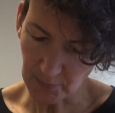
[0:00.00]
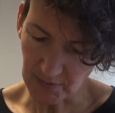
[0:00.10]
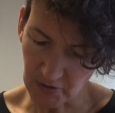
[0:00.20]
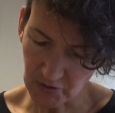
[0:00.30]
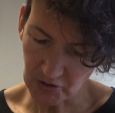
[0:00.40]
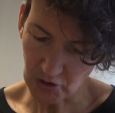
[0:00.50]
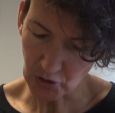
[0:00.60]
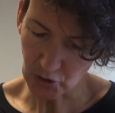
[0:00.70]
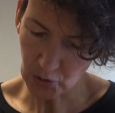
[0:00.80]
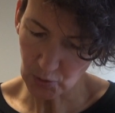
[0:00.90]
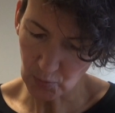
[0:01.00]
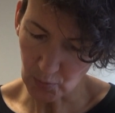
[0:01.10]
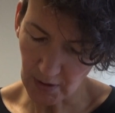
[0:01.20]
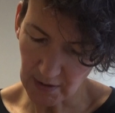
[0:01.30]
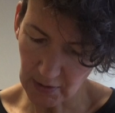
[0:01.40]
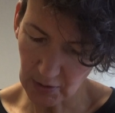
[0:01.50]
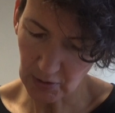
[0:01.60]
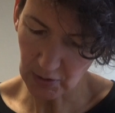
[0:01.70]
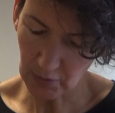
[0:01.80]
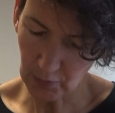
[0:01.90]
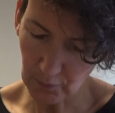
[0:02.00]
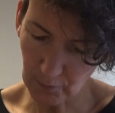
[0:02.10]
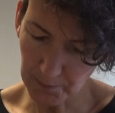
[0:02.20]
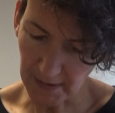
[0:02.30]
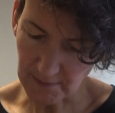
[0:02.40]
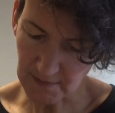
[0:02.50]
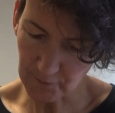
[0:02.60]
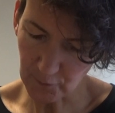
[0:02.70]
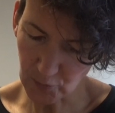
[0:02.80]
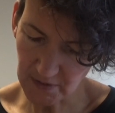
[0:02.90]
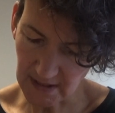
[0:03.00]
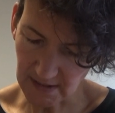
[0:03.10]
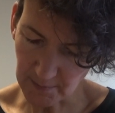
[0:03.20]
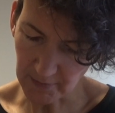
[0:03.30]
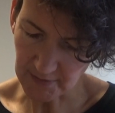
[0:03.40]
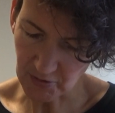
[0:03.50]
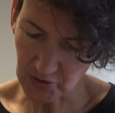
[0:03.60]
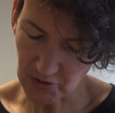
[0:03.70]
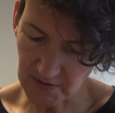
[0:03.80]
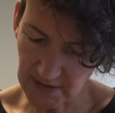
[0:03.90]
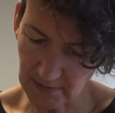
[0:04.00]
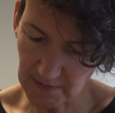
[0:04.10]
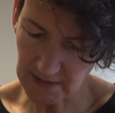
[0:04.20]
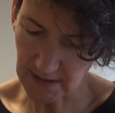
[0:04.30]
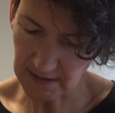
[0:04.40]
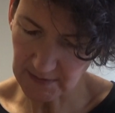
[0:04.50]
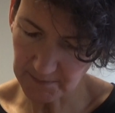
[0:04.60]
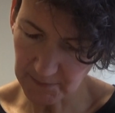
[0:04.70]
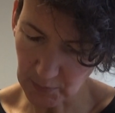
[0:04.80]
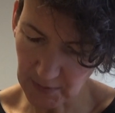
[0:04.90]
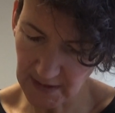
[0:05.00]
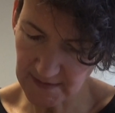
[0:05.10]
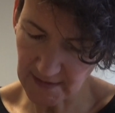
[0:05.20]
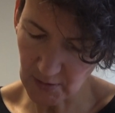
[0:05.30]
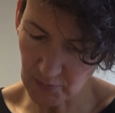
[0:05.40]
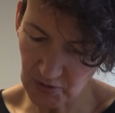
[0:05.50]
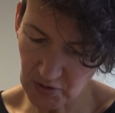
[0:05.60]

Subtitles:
with just £2.40 at a branch just outside. Okay, so those